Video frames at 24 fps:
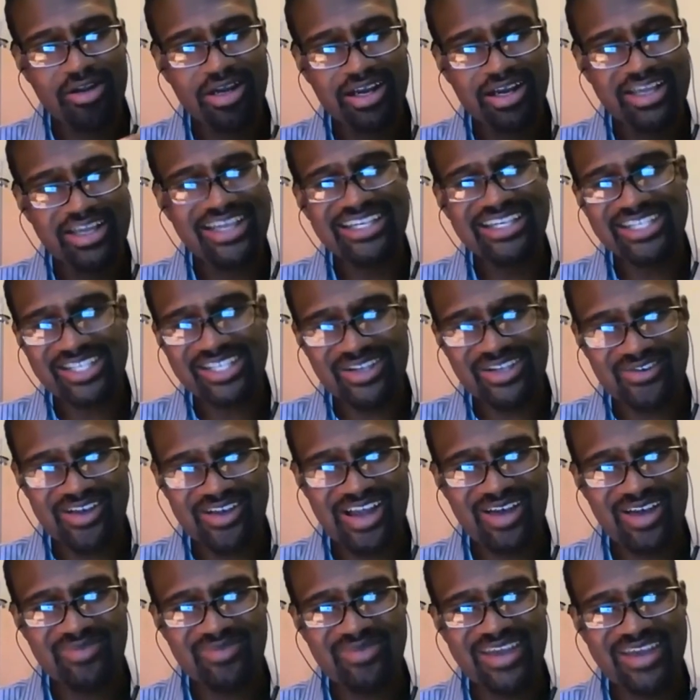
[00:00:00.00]

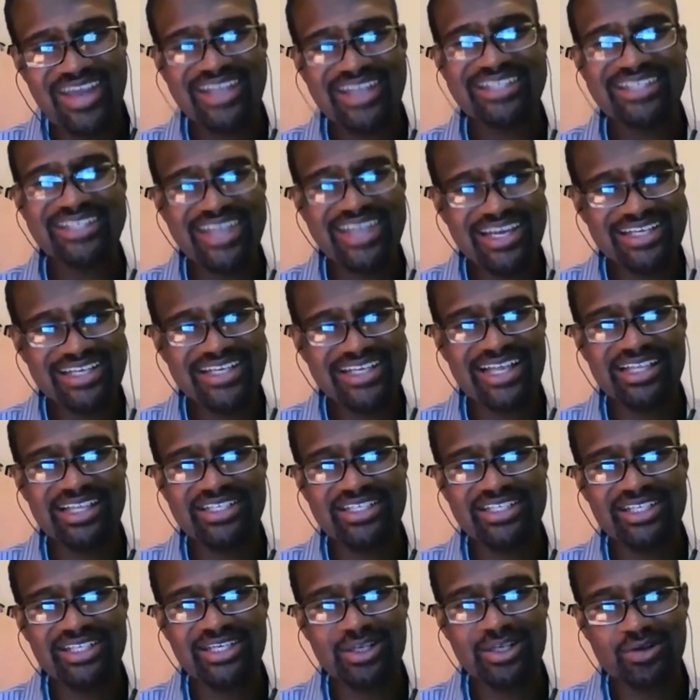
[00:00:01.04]
Instagram at
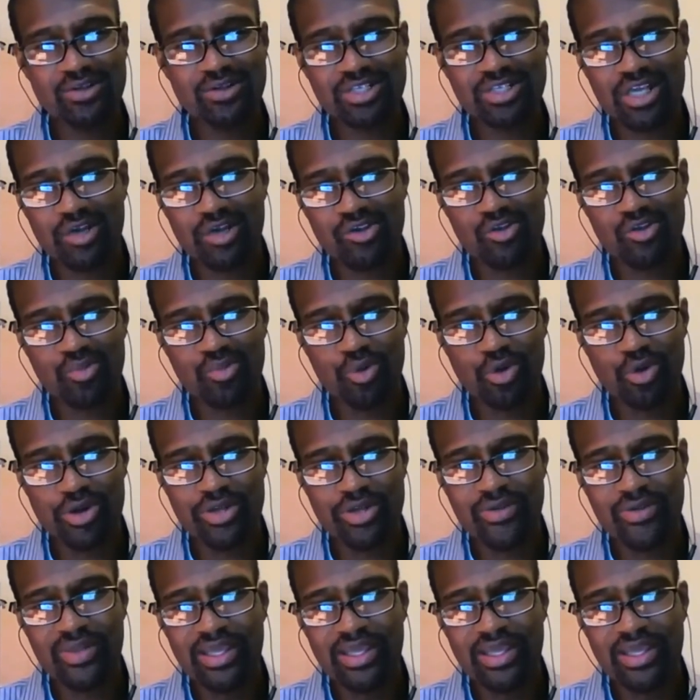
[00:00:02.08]
Technology Killed Child Support,